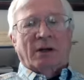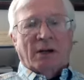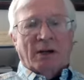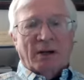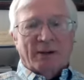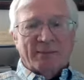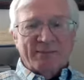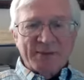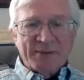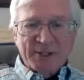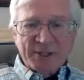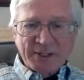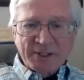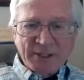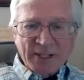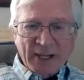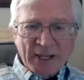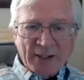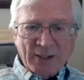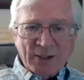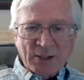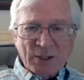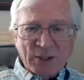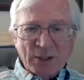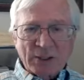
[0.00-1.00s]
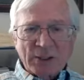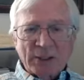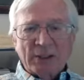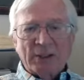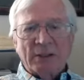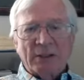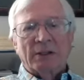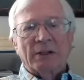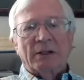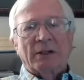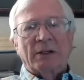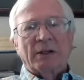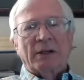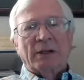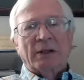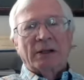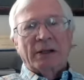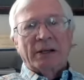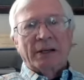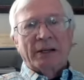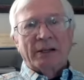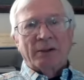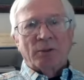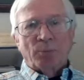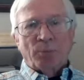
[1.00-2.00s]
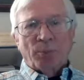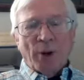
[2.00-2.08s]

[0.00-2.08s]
of the debtor in